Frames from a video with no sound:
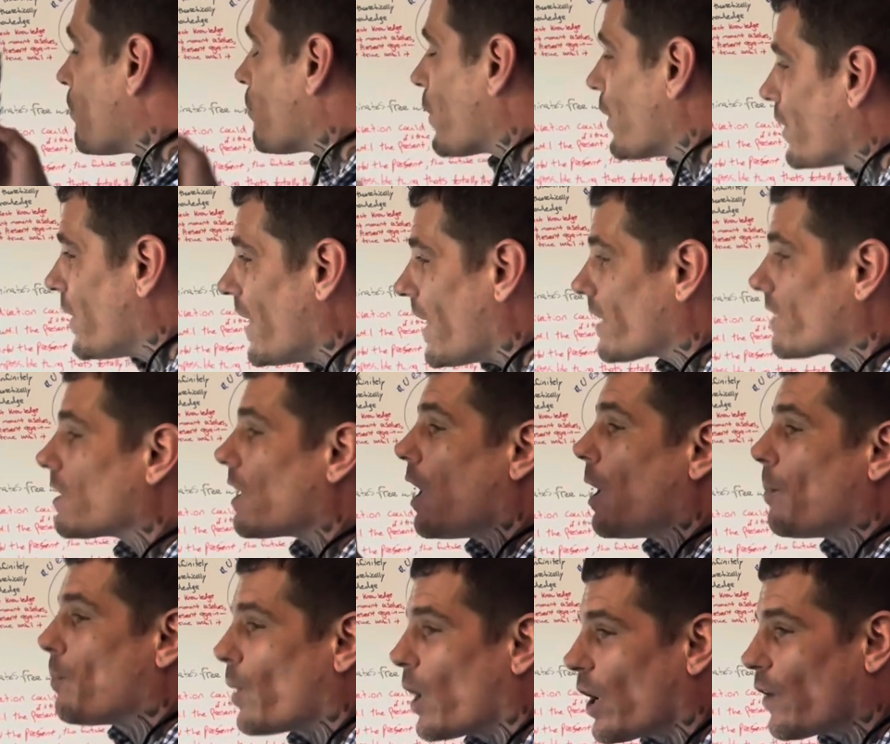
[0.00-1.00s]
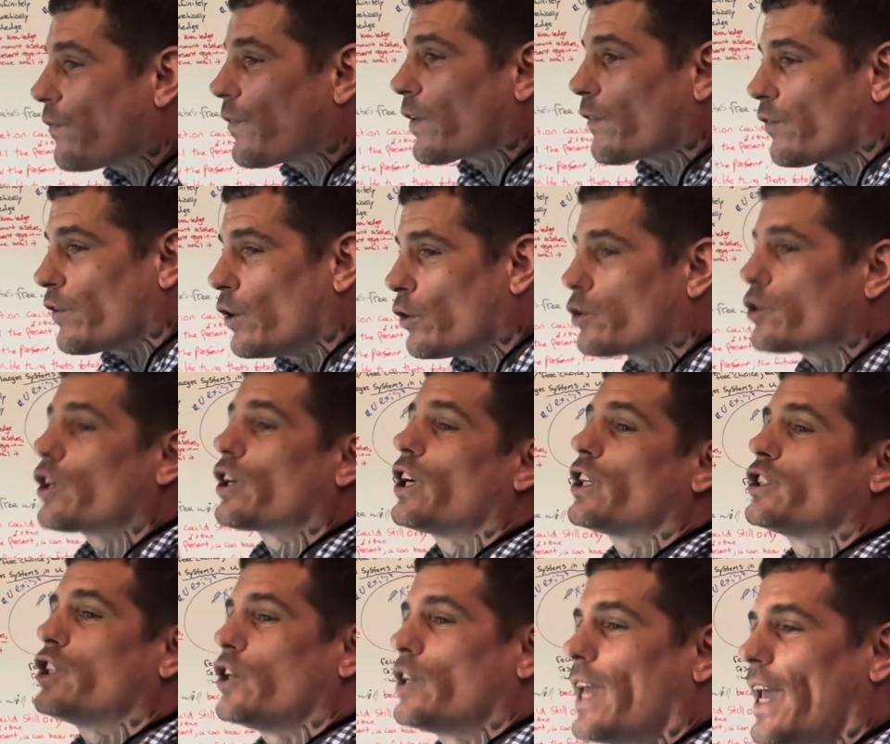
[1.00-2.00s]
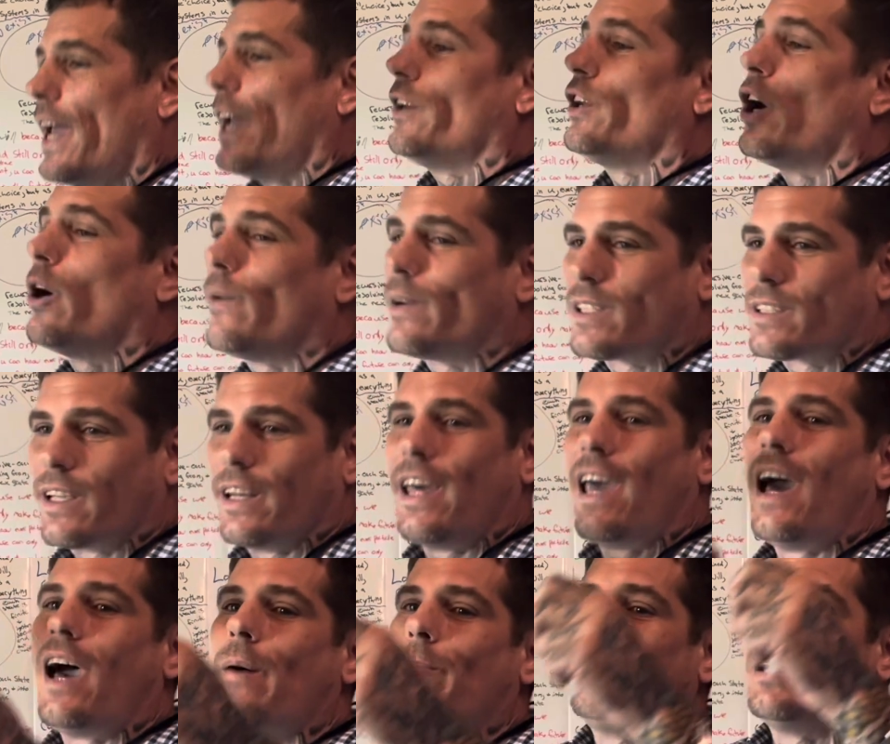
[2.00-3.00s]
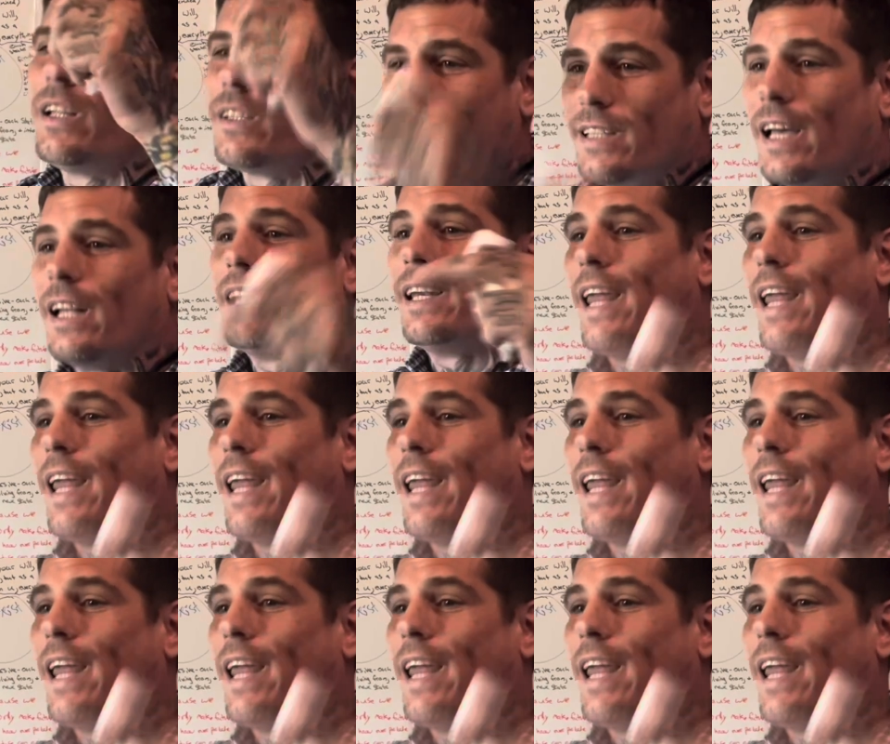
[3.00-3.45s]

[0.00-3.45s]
predict a perfect future because you can't know what's going to happen until it